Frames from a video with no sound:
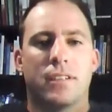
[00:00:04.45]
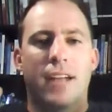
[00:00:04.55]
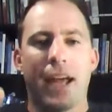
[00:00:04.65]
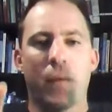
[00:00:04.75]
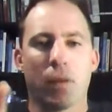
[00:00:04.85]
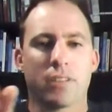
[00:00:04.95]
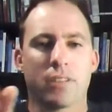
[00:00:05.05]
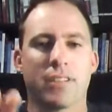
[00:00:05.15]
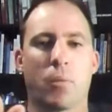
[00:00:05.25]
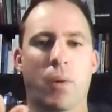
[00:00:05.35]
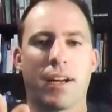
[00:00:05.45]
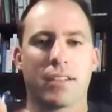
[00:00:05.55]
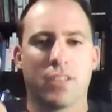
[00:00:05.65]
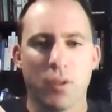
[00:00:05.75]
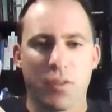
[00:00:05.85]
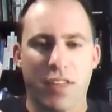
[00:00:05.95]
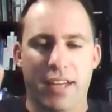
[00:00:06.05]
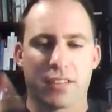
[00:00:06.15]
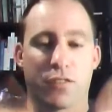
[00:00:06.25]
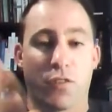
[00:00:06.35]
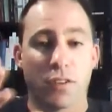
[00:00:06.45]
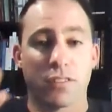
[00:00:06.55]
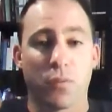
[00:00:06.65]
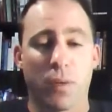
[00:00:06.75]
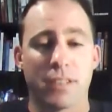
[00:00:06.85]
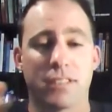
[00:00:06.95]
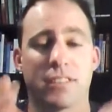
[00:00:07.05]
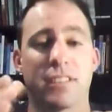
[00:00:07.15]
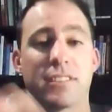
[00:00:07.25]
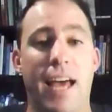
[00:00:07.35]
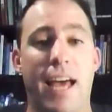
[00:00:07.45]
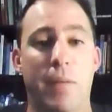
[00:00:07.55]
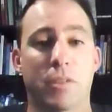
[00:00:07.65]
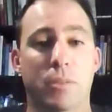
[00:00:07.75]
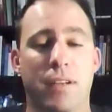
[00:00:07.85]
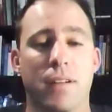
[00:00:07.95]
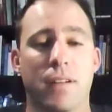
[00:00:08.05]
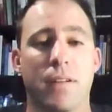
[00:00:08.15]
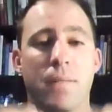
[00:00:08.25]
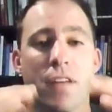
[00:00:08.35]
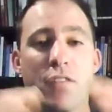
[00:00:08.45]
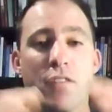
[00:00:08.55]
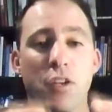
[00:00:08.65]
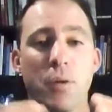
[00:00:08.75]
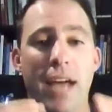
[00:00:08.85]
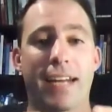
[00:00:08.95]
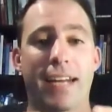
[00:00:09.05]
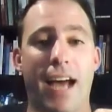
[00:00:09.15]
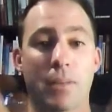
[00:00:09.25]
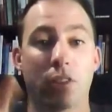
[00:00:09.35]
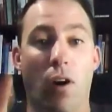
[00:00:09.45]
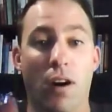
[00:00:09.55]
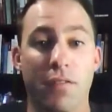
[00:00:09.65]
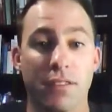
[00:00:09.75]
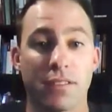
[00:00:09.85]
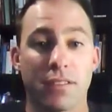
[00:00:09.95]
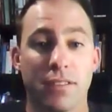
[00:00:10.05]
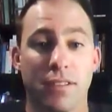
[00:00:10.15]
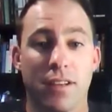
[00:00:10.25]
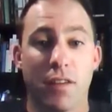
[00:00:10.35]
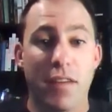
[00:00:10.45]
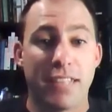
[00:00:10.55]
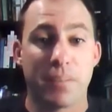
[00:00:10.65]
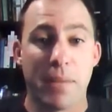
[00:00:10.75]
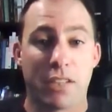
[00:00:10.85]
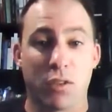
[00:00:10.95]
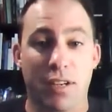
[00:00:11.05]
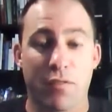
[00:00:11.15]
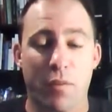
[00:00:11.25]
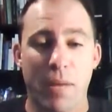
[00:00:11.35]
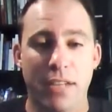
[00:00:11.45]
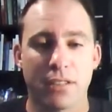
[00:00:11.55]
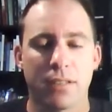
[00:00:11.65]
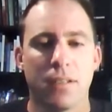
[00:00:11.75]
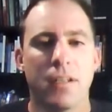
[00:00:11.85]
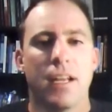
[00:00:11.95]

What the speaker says: Today we are celebrating two things. The first of which is the establishment of Newton Economics Office of Asymmetric Information.